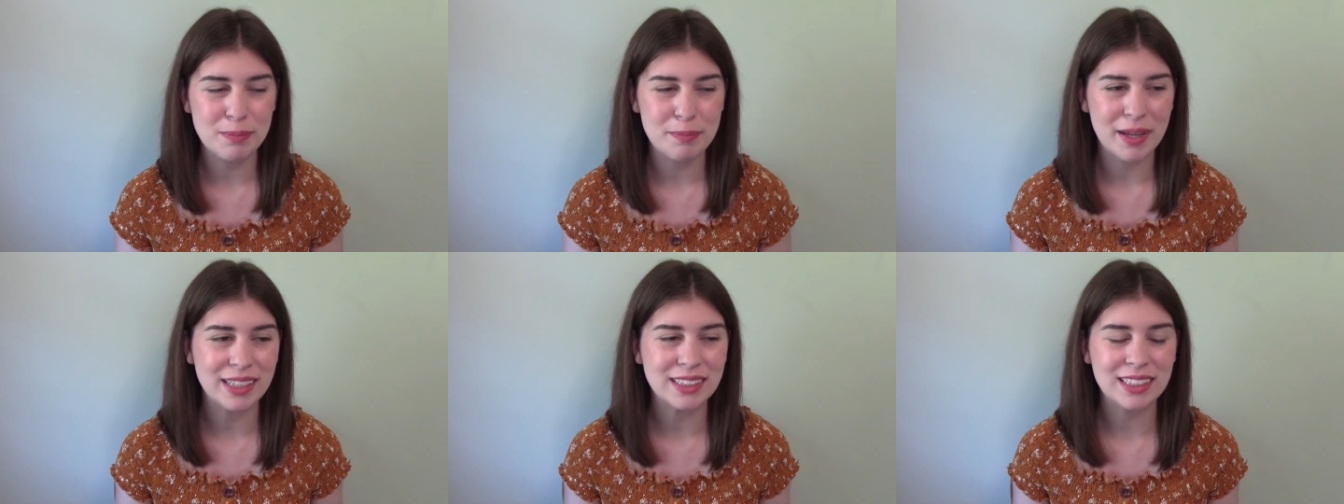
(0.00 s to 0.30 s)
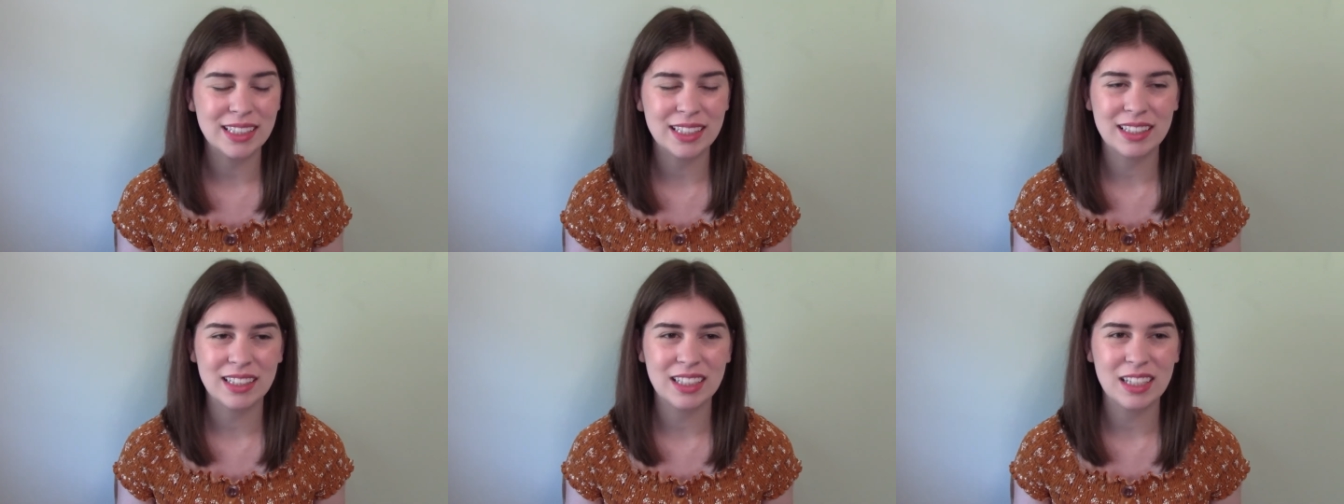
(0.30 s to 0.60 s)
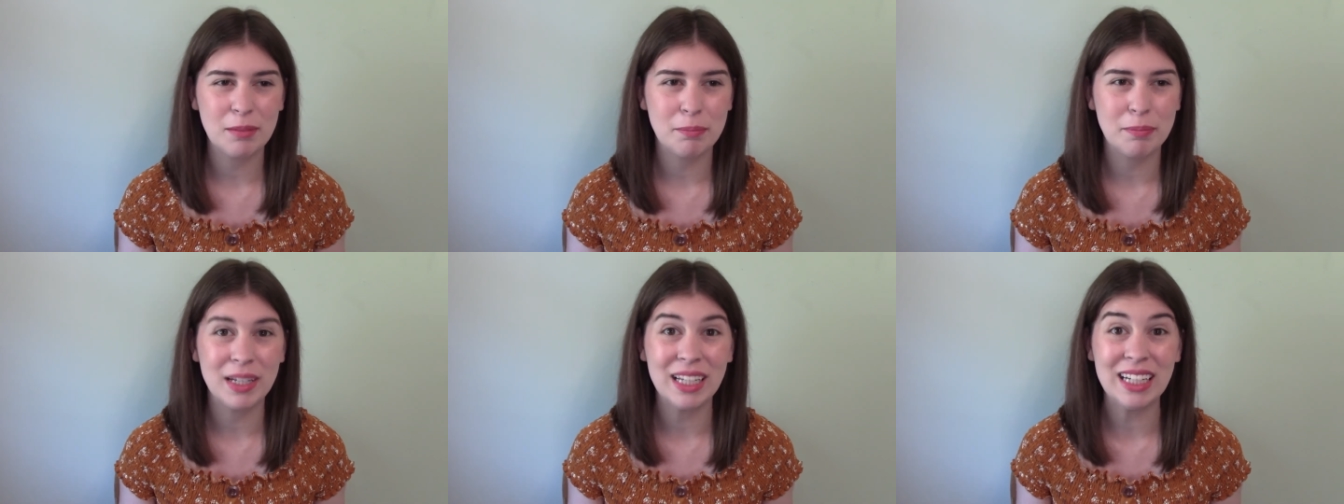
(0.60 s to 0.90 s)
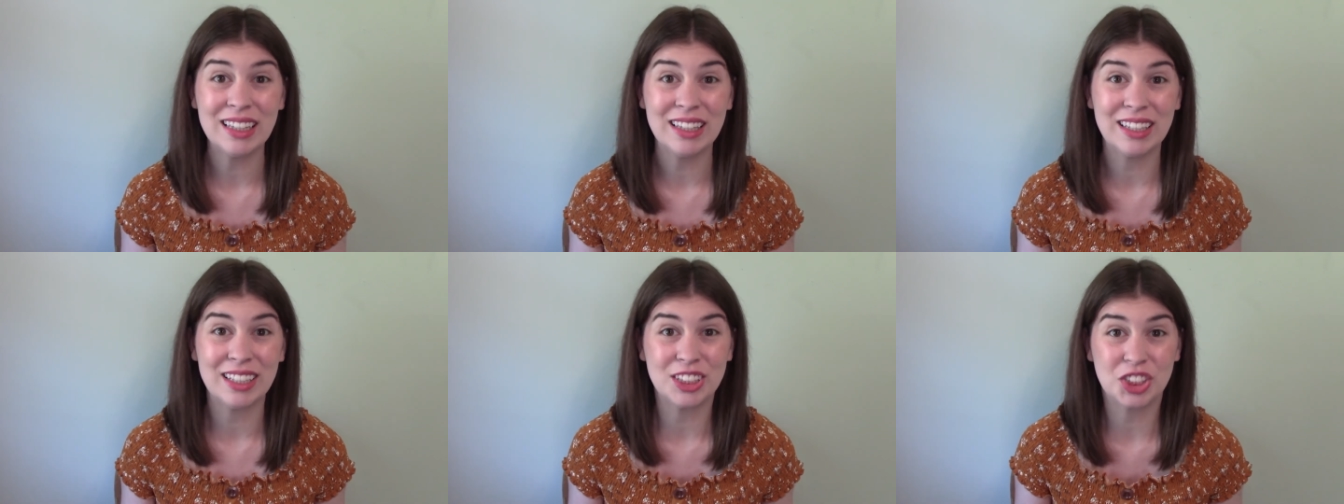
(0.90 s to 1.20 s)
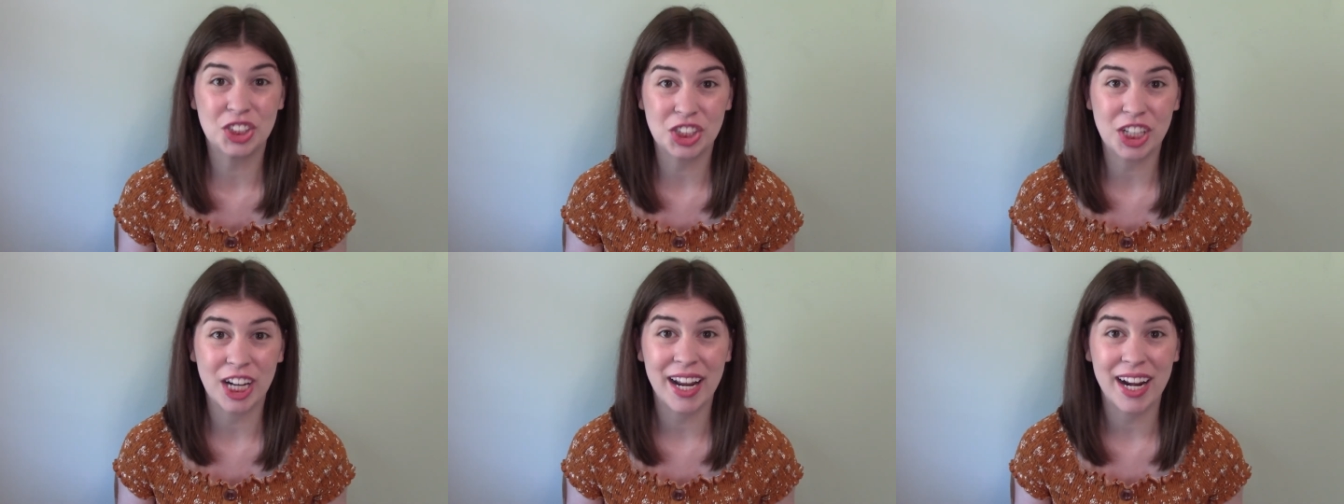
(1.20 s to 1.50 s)
basically beating the
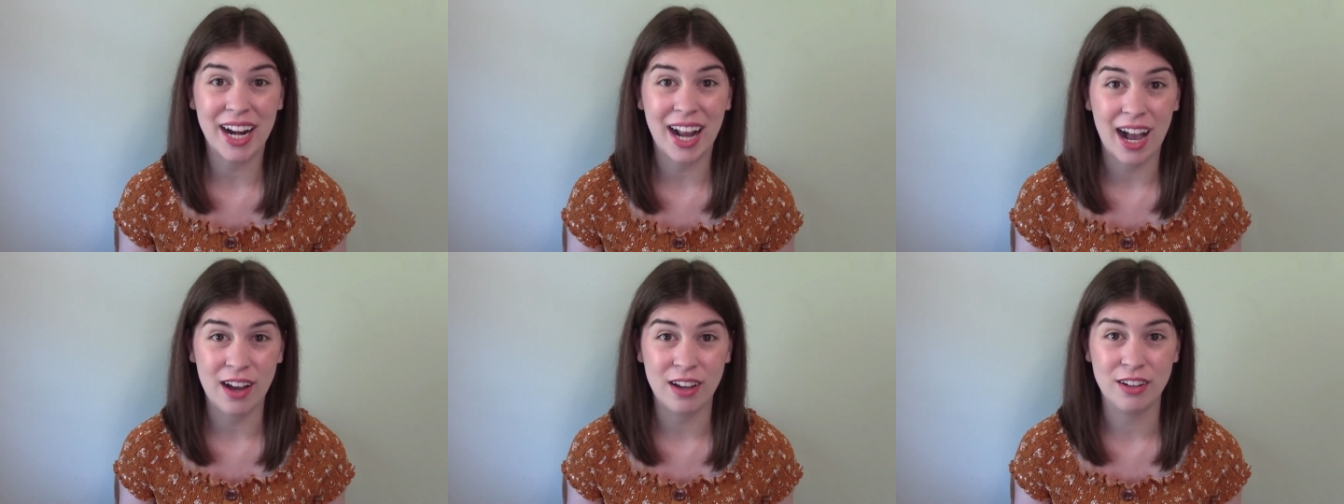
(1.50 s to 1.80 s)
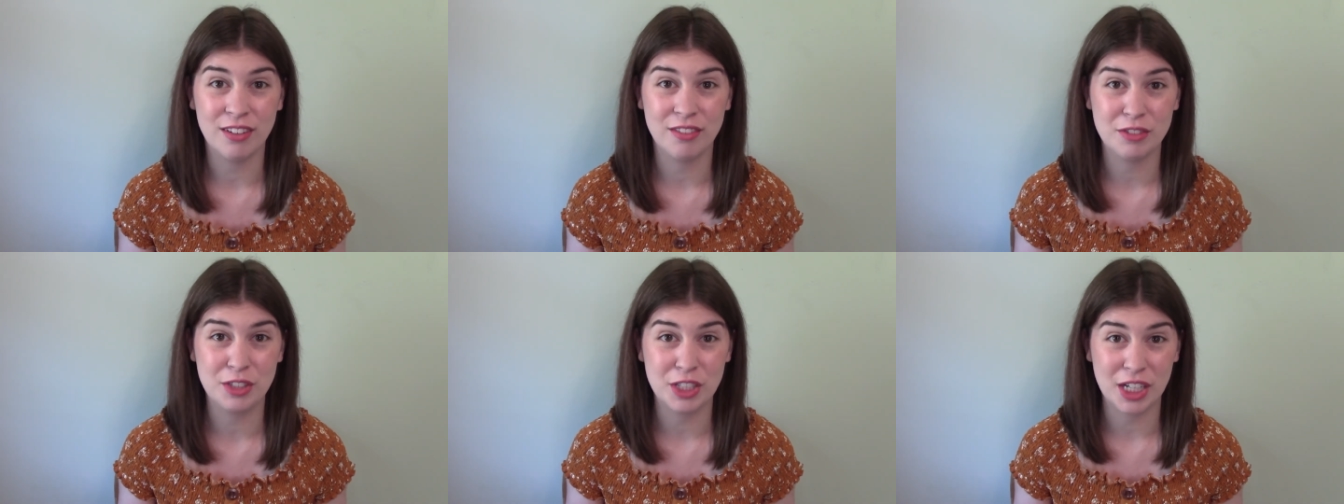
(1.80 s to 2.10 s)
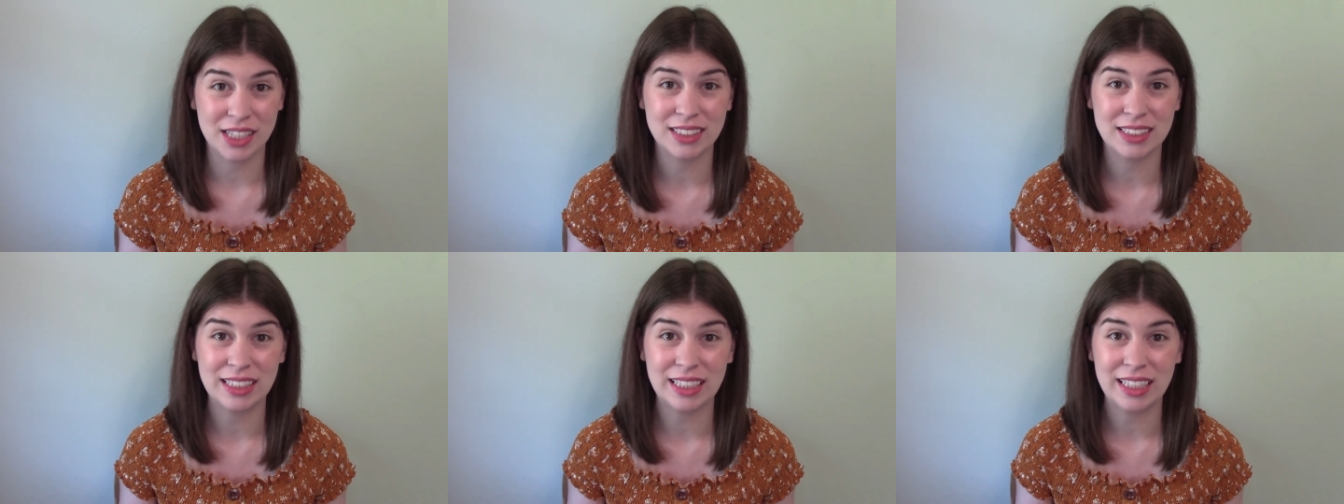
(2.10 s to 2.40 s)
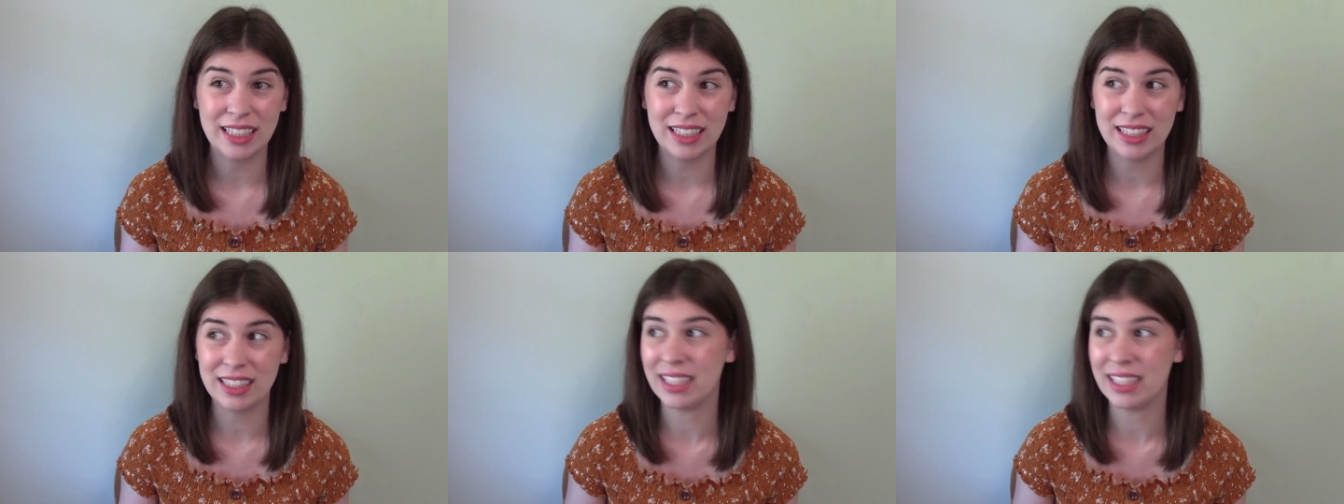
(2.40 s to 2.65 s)
shit out of Jesse,